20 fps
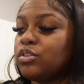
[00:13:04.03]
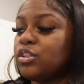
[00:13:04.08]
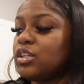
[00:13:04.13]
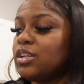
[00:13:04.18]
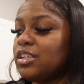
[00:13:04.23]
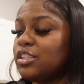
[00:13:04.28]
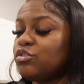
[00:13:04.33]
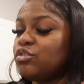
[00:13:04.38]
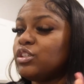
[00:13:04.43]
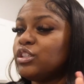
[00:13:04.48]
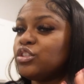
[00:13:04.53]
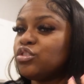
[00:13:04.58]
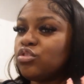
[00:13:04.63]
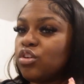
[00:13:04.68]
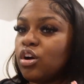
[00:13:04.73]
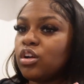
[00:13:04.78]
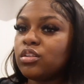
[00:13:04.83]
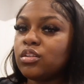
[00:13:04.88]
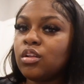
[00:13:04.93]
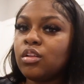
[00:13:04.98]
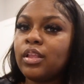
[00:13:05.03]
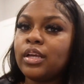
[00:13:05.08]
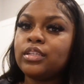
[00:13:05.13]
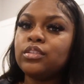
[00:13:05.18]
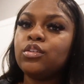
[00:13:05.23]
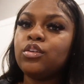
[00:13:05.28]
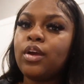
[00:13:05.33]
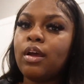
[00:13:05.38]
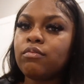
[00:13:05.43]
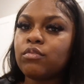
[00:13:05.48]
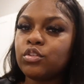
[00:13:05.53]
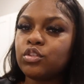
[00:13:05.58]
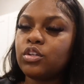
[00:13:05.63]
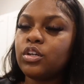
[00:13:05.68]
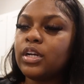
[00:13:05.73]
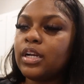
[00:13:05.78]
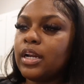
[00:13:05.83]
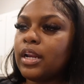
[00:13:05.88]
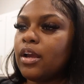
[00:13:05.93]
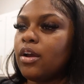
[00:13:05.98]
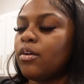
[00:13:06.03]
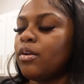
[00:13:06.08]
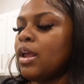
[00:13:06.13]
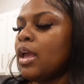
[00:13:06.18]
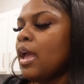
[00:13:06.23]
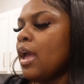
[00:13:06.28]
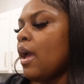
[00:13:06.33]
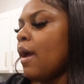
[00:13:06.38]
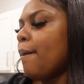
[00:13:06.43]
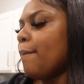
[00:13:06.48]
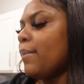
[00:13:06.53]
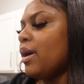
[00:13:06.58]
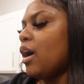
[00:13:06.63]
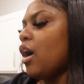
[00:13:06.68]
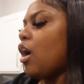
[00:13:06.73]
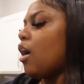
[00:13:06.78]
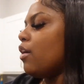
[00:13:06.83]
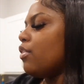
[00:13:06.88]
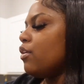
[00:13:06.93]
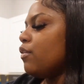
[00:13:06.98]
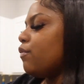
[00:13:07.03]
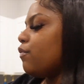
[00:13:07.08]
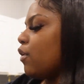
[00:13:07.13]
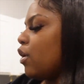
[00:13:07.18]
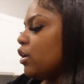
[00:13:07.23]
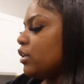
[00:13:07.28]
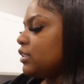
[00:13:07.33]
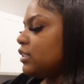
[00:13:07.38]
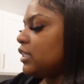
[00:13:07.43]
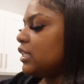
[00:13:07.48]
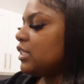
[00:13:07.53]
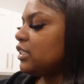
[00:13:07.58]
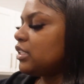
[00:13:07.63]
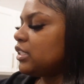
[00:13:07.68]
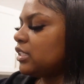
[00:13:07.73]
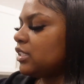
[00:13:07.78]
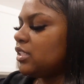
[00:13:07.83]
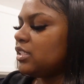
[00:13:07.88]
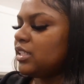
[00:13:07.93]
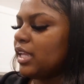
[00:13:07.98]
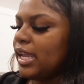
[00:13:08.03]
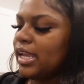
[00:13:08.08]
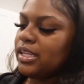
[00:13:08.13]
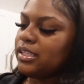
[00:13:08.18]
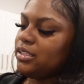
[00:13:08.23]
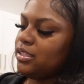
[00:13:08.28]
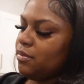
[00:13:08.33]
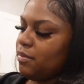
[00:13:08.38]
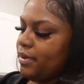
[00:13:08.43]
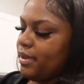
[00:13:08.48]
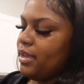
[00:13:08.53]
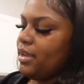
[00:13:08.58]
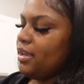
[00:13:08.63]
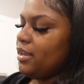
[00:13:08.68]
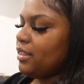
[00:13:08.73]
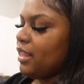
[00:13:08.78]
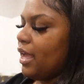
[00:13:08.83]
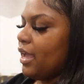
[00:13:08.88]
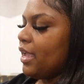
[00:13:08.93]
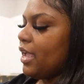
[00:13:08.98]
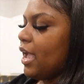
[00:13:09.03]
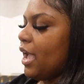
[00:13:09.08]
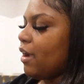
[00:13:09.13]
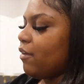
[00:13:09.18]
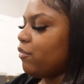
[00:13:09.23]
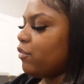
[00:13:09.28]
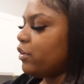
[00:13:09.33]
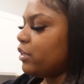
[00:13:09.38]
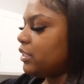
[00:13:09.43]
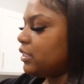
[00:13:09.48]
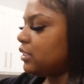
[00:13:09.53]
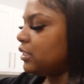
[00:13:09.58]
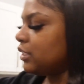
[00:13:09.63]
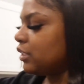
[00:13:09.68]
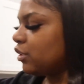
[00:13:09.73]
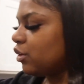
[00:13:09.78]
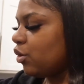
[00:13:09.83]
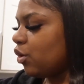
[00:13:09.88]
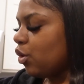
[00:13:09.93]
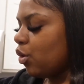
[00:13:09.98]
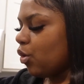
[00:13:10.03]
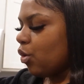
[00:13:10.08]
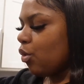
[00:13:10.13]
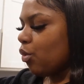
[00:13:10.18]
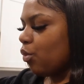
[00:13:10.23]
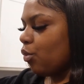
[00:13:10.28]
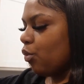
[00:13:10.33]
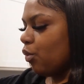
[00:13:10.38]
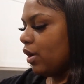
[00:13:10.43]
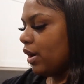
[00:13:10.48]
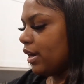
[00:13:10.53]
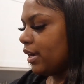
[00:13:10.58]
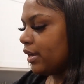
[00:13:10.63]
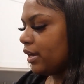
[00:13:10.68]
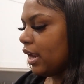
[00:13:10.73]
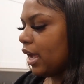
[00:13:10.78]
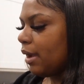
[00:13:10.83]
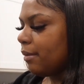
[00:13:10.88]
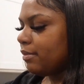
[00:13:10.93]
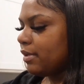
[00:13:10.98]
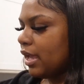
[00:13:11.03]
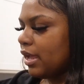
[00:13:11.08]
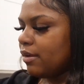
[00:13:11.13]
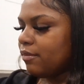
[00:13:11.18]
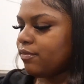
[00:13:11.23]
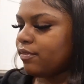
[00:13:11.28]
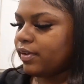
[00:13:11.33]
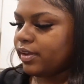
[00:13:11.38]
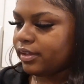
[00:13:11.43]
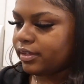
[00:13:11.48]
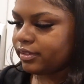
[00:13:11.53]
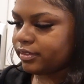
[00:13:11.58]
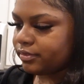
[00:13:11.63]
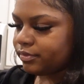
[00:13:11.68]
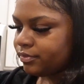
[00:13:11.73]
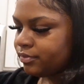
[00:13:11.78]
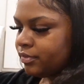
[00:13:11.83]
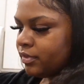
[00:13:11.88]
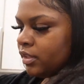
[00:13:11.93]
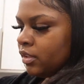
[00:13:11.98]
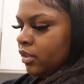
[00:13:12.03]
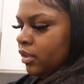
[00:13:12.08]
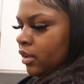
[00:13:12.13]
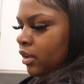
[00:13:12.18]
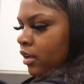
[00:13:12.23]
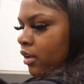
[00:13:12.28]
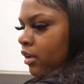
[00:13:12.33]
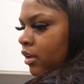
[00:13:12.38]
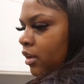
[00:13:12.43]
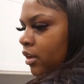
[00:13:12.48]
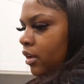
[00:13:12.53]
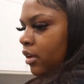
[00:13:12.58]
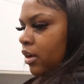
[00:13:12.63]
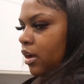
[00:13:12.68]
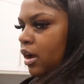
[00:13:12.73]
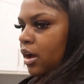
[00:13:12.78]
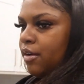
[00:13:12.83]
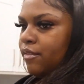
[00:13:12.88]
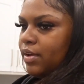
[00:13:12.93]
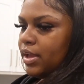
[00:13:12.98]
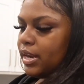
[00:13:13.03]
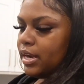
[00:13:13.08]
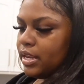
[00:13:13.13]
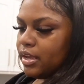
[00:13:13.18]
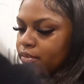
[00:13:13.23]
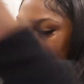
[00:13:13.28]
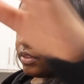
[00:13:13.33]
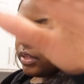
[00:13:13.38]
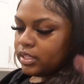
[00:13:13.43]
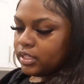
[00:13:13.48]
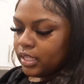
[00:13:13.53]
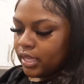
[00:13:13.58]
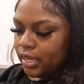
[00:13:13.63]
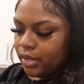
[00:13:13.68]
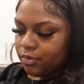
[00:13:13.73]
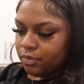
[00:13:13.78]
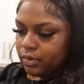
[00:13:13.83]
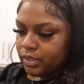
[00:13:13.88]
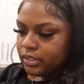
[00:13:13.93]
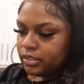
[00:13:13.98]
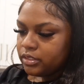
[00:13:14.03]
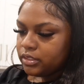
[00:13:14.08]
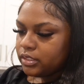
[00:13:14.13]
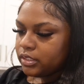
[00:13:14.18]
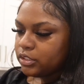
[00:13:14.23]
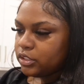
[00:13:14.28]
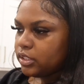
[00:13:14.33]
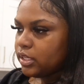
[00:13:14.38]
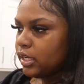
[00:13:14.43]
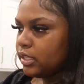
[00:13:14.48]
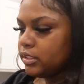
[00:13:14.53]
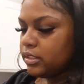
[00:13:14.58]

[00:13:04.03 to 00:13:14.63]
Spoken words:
really good. It's really strong though, like, so you have to turn it down. But all the fall scents stink to me, like every single one. I'm not a fan of any of the Glade ones, should I